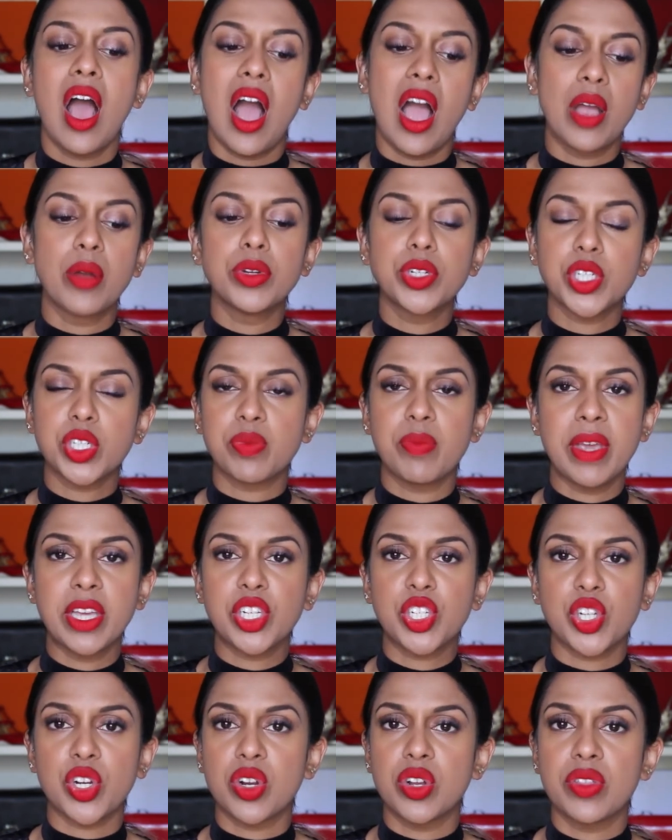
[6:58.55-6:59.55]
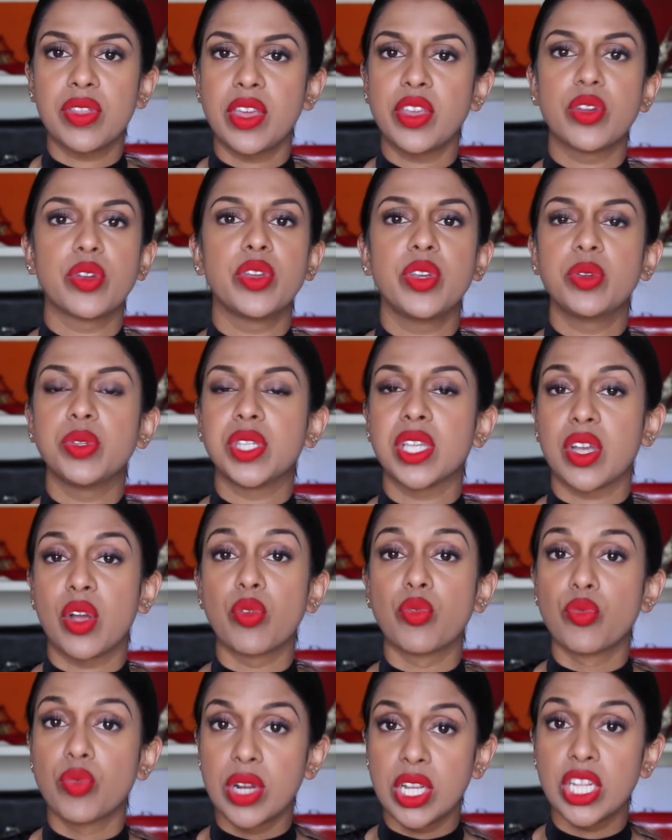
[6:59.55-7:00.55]
I would just make sure that you're using
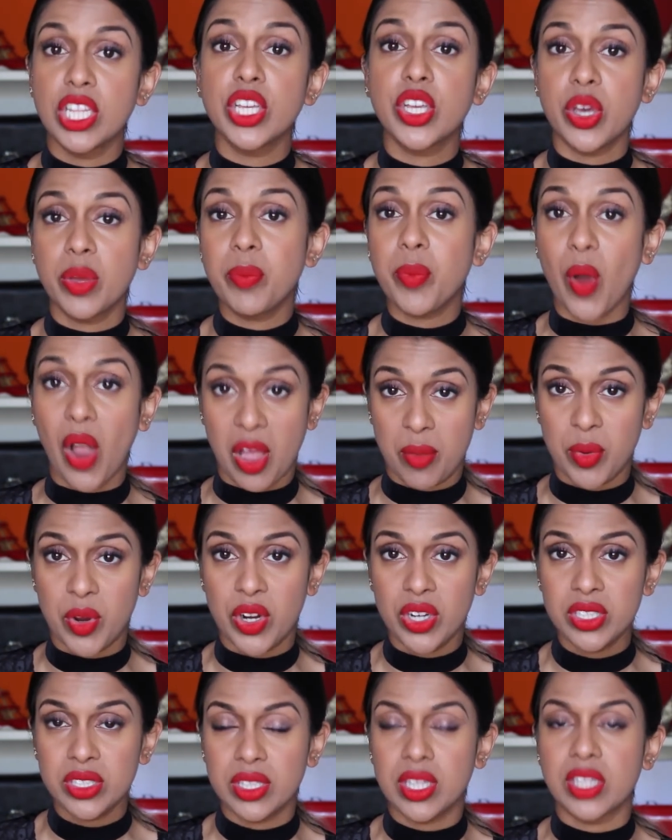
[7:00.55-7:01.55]
a really good primer